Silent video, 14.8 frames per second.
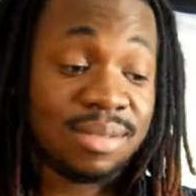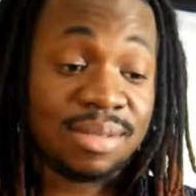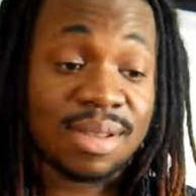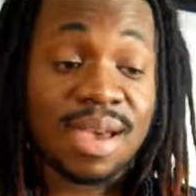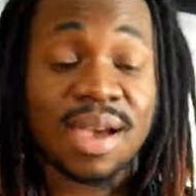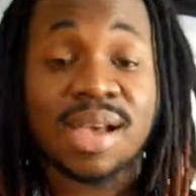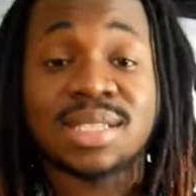
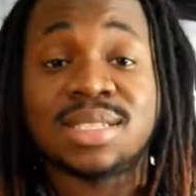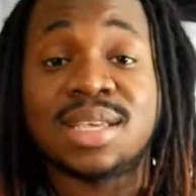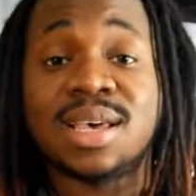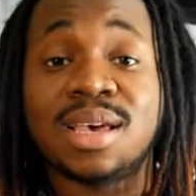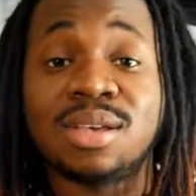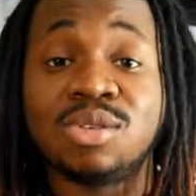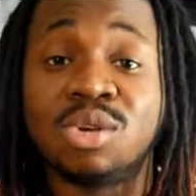Like I
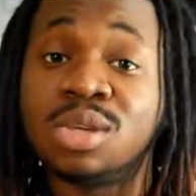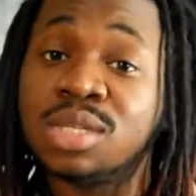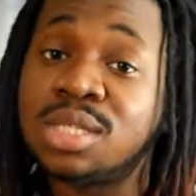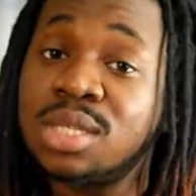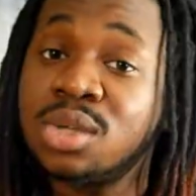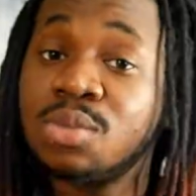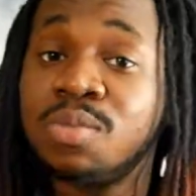said, you could
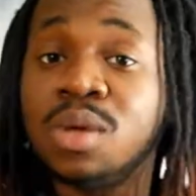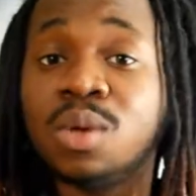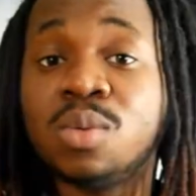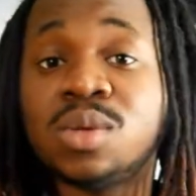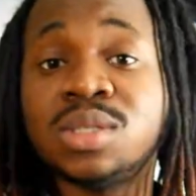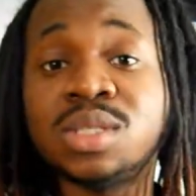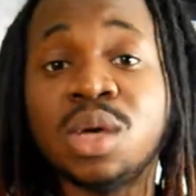still be
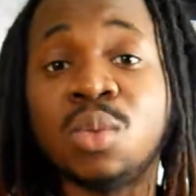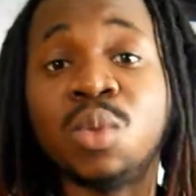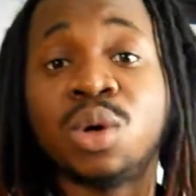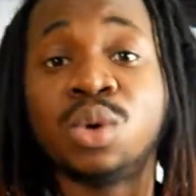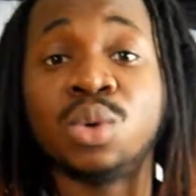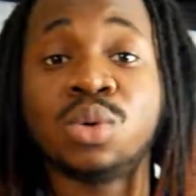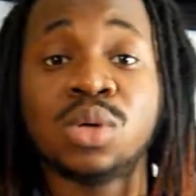with
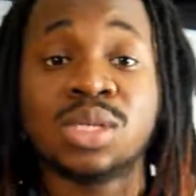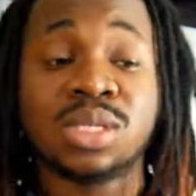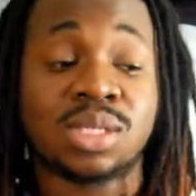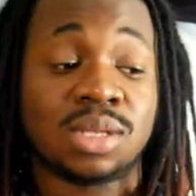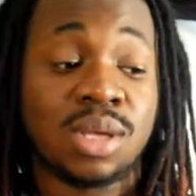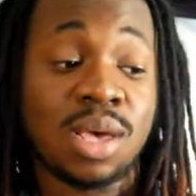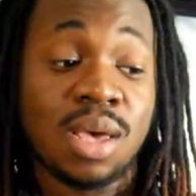someone who is
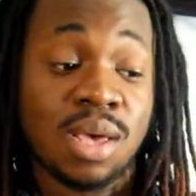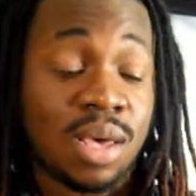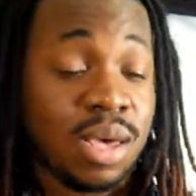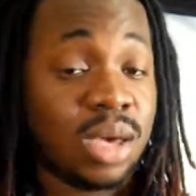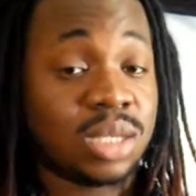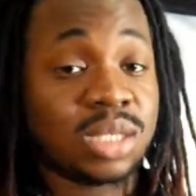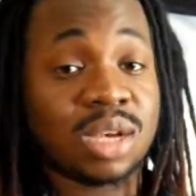
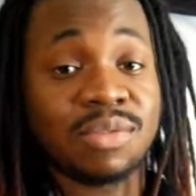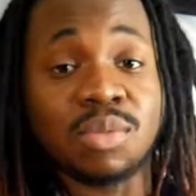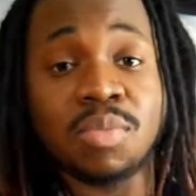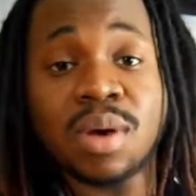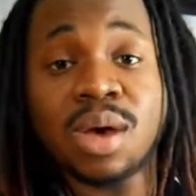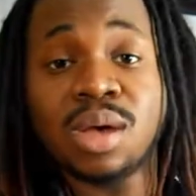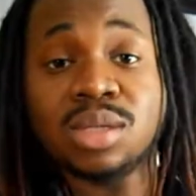
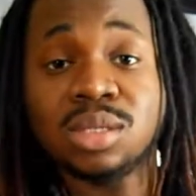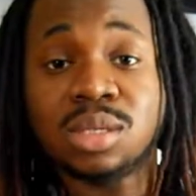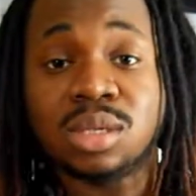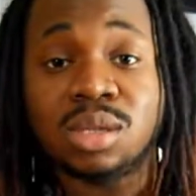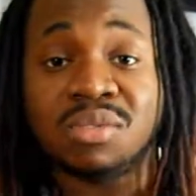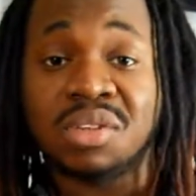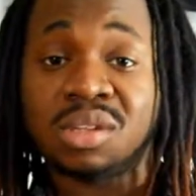HIV
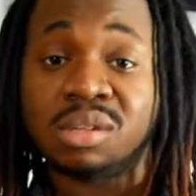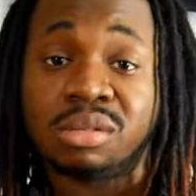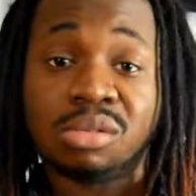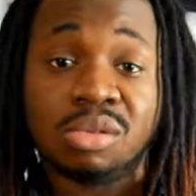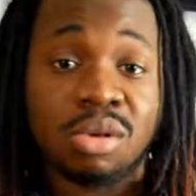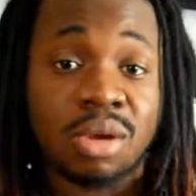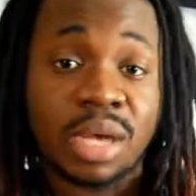positive and
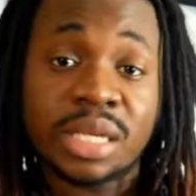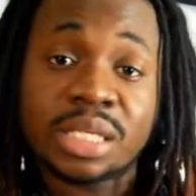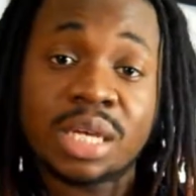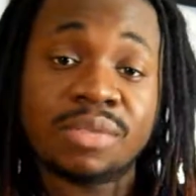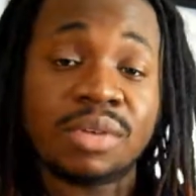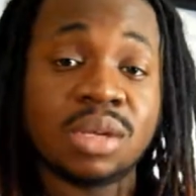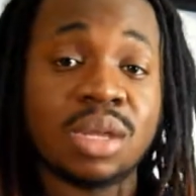you're
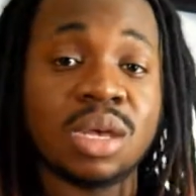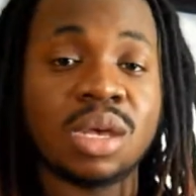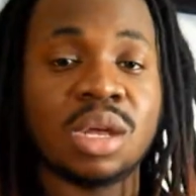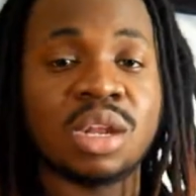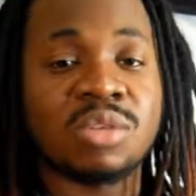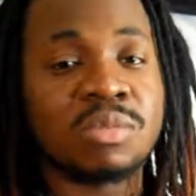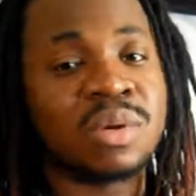HIV
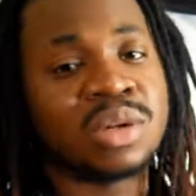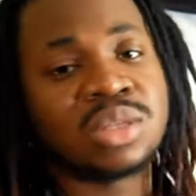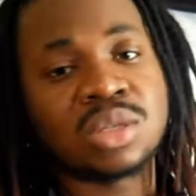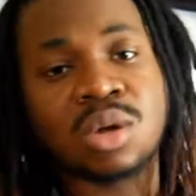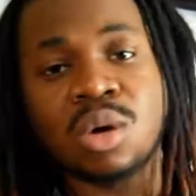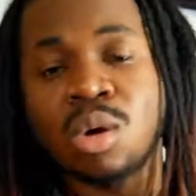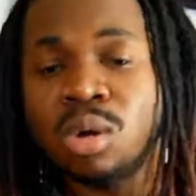negative, but it's
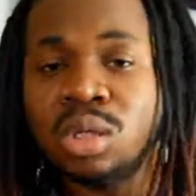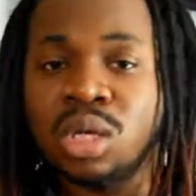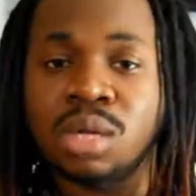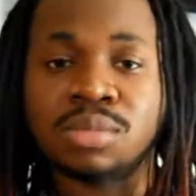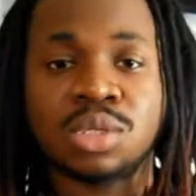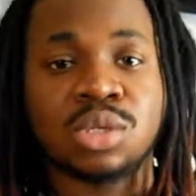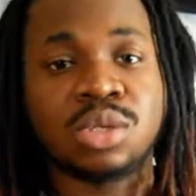only
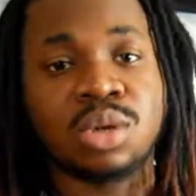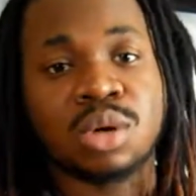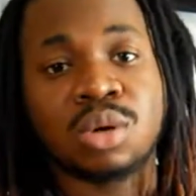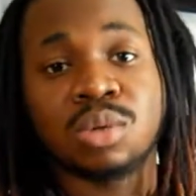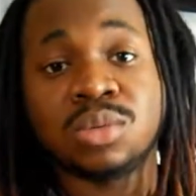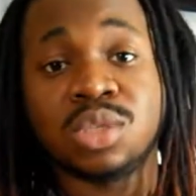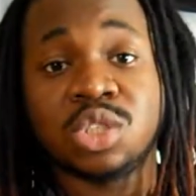up to your
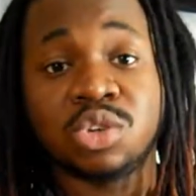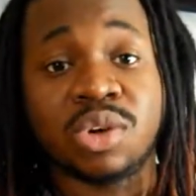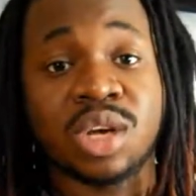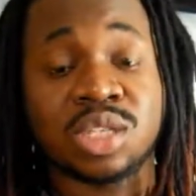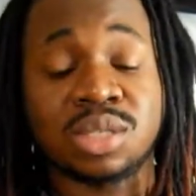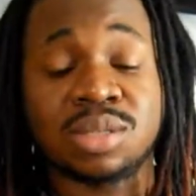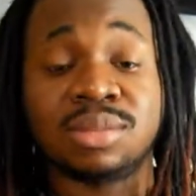own
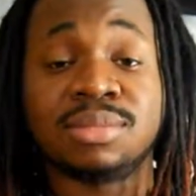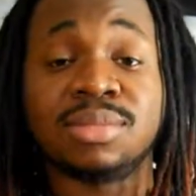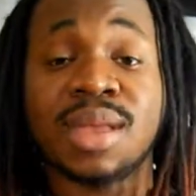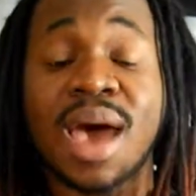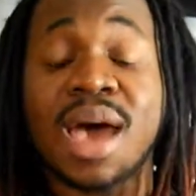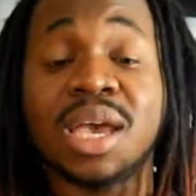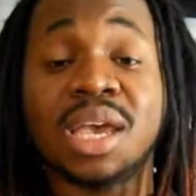discretion.
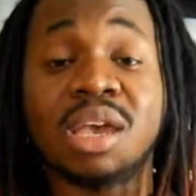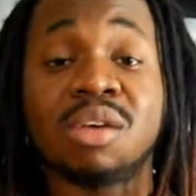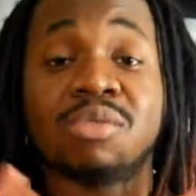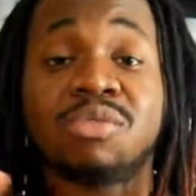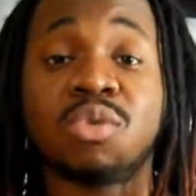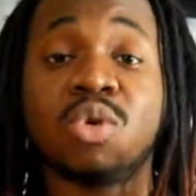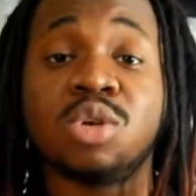I can't
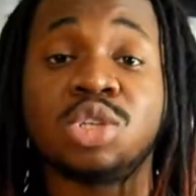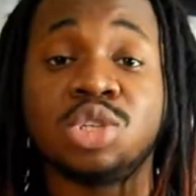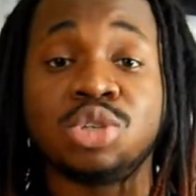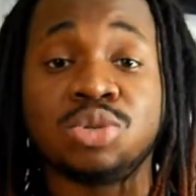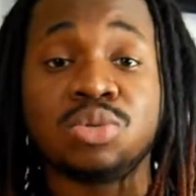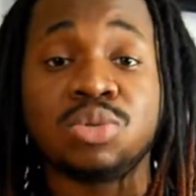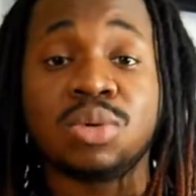fault
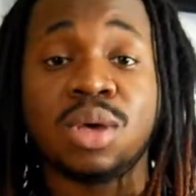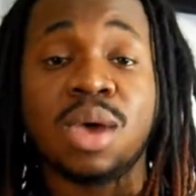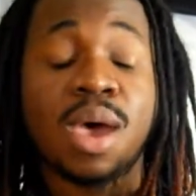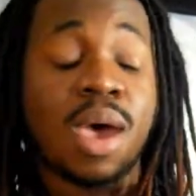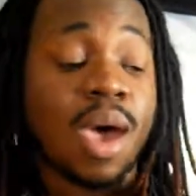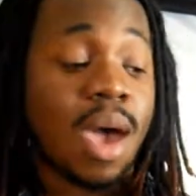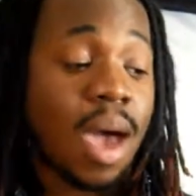you.
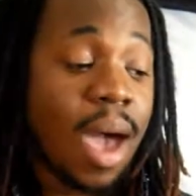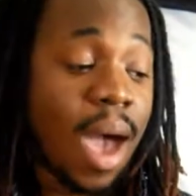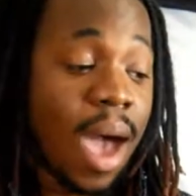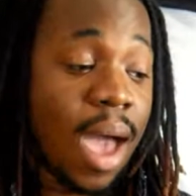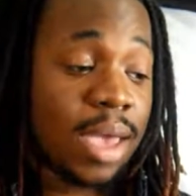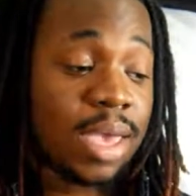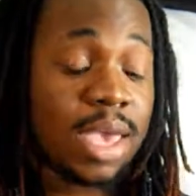
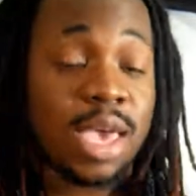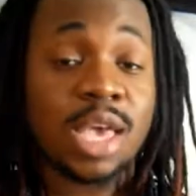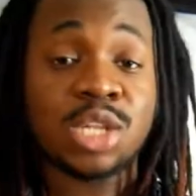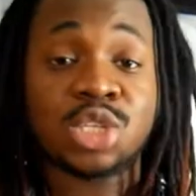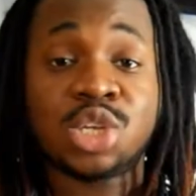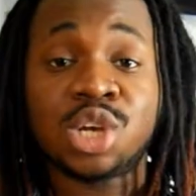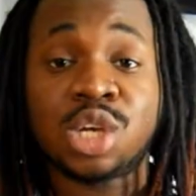I
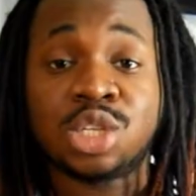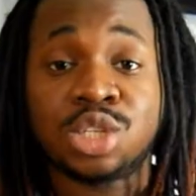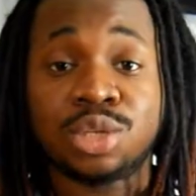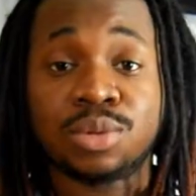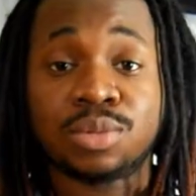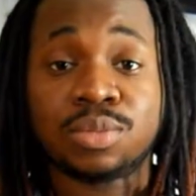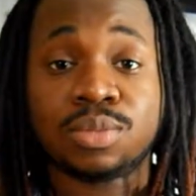can't judge
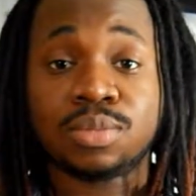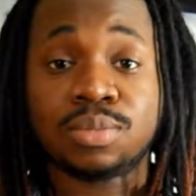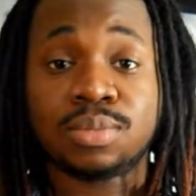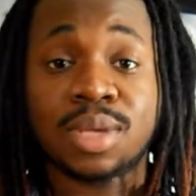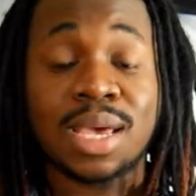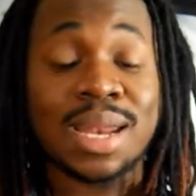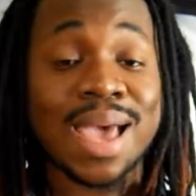you.
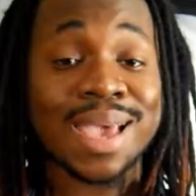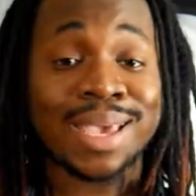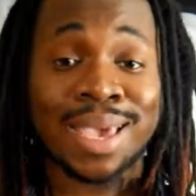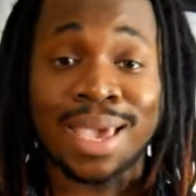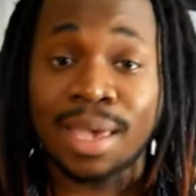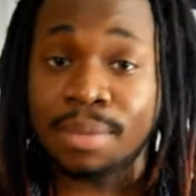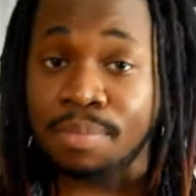And I
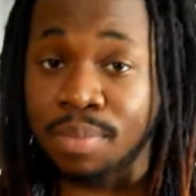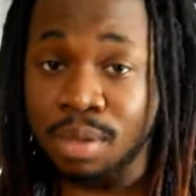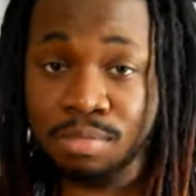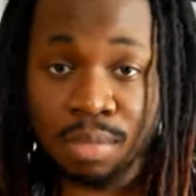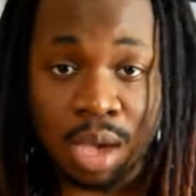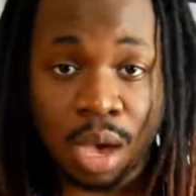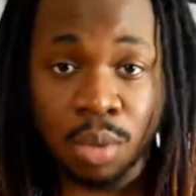can't be
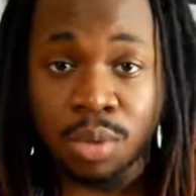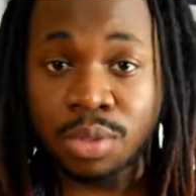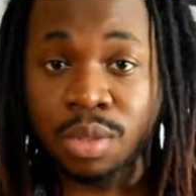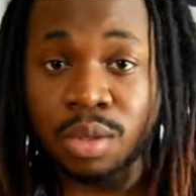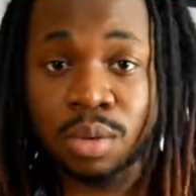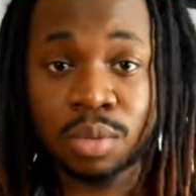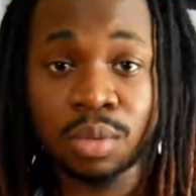mad with
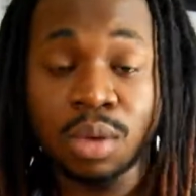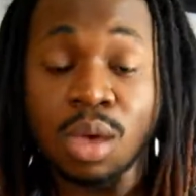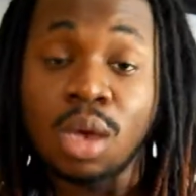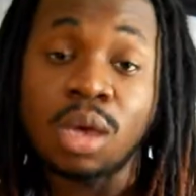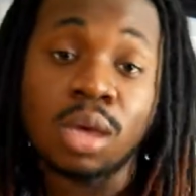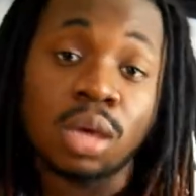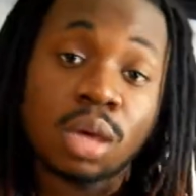you
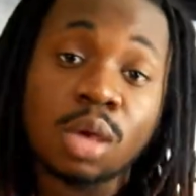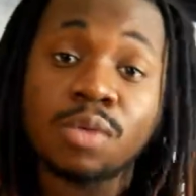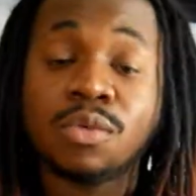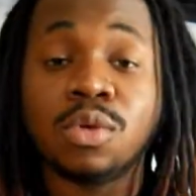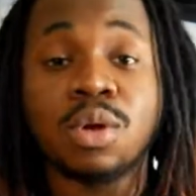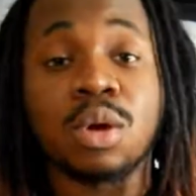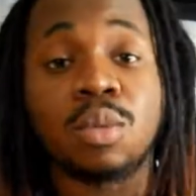if
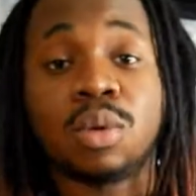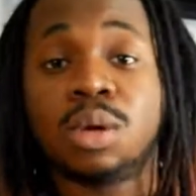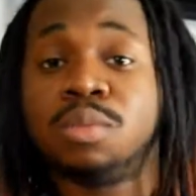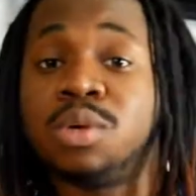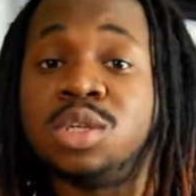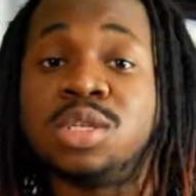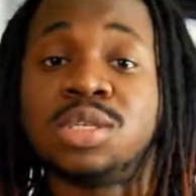you don't want to
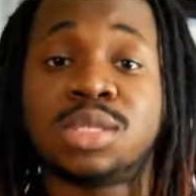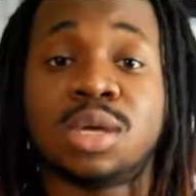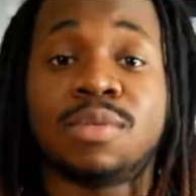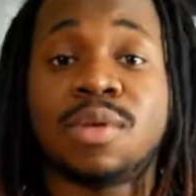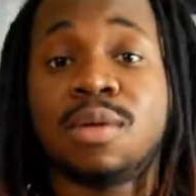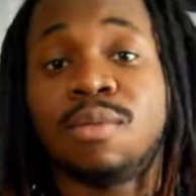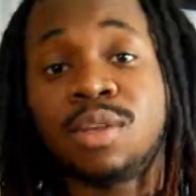put yourself
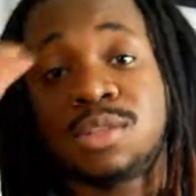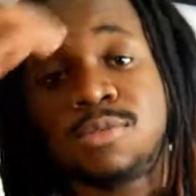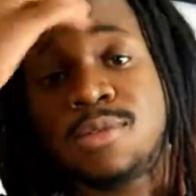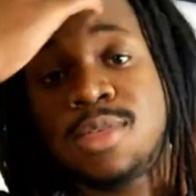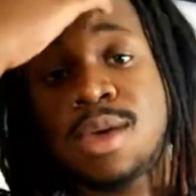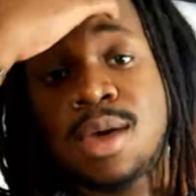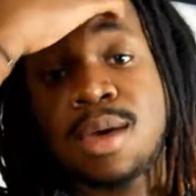at risk
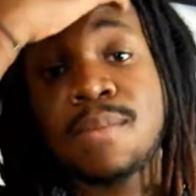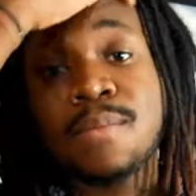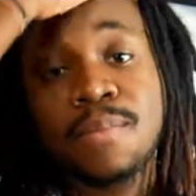for that.